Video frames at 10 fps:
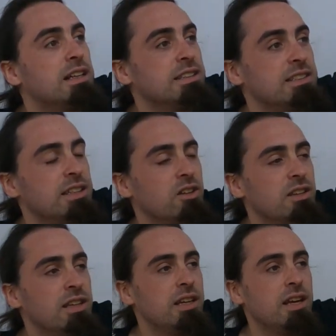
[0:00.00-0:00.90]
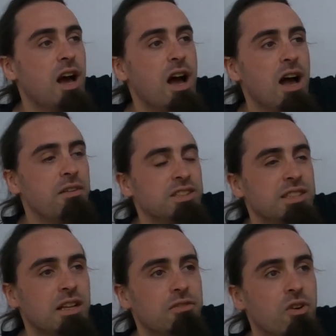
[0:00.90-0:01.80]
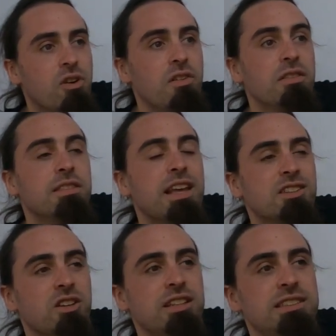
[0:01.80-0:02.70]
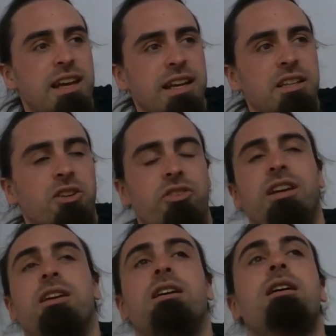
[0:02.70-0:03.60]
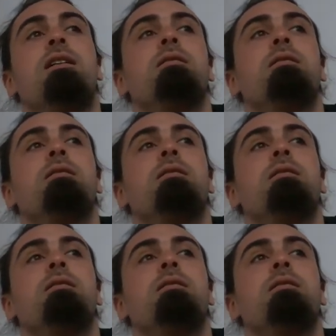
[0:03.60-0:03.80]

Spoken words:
As you can see on the other side I've got, that's got a 10-degree